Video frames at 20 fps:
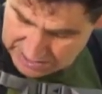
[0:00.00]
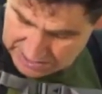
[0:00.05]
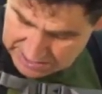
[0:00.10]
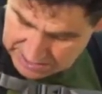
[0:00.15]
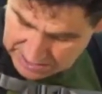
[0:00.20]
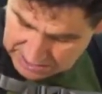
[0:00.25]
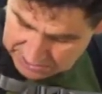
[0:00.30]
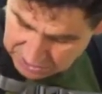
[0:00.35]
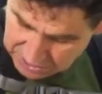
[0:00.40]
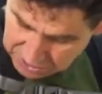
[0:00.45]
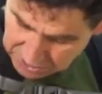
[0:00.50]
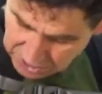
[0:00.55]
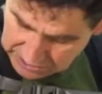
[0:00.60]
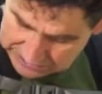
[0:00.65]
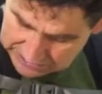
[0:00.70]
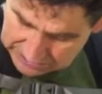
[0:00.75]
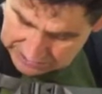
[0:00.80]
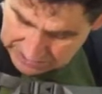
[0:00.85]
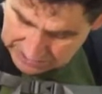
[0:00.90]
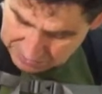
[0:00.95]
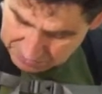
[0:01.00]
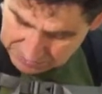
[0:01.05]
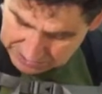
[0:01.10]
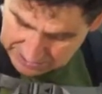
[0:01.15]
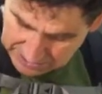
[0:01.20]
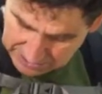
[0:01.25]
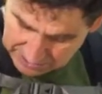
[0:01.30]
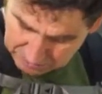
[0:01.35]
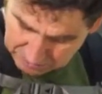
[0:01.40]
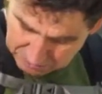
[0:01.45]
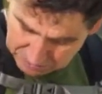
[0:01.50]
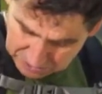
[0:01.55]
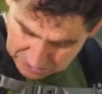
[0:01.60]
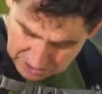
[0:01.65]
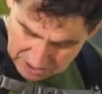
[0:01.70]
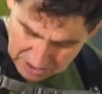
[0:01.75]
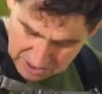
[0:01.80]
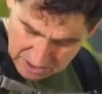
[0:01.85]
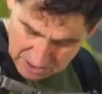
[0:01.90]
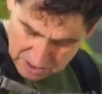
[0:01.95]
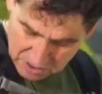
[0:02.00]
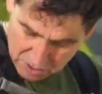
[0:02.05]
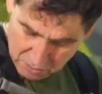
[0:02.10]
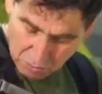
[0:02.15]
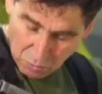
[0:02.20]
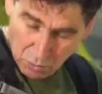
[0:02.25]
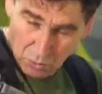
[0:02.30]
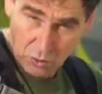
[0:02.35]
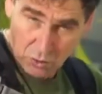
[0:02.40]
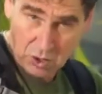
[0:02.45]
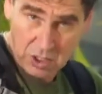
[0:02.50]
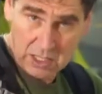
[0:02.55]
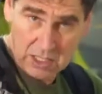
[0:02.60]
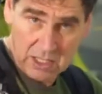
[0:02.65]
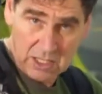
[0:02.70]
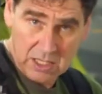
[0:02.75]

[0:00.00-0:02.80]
that the tighter that becomes, the more